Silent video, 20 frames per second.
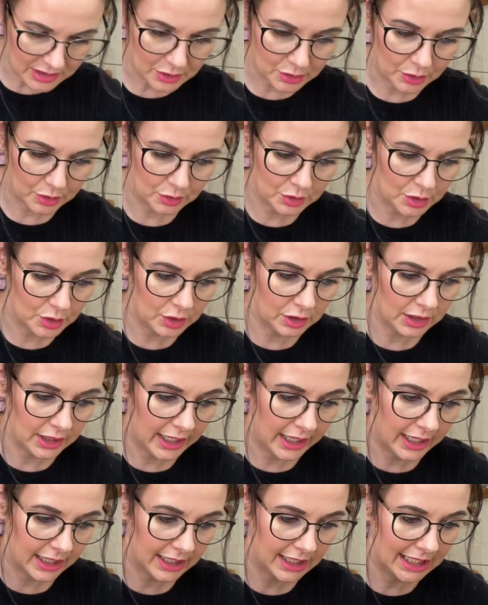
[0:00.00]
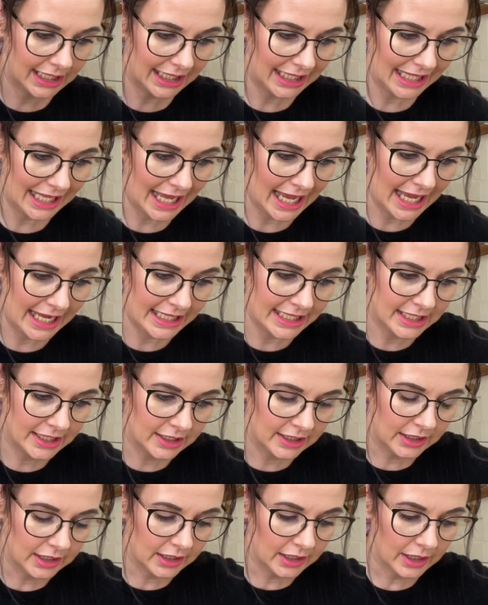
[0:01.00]
called colour clay,
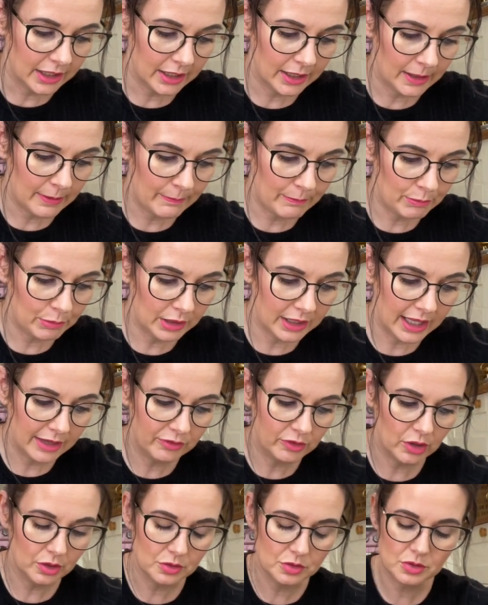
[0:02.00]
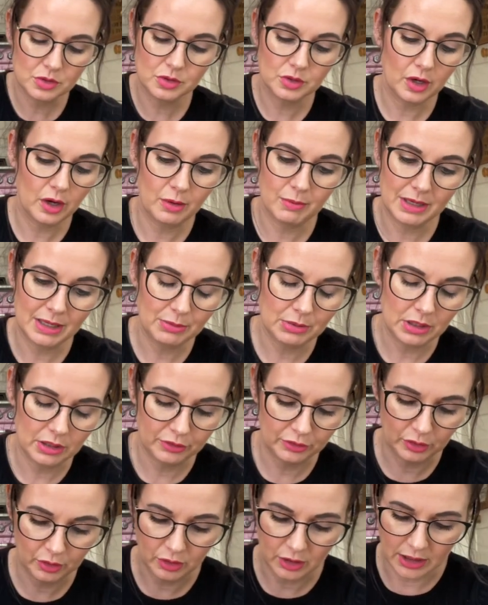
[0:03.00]
but they've got so many
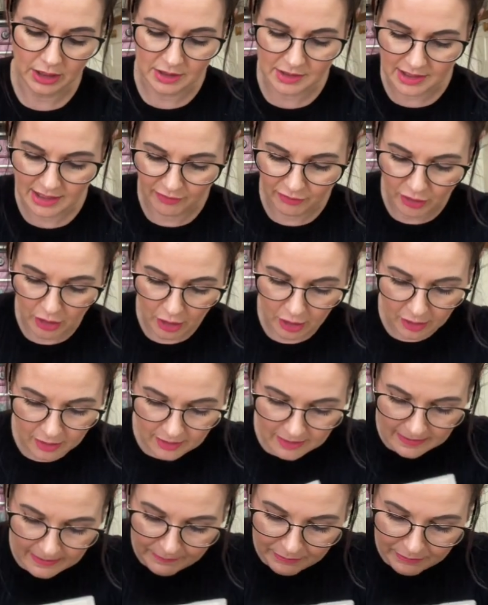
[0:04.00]
beautiful colours. They've got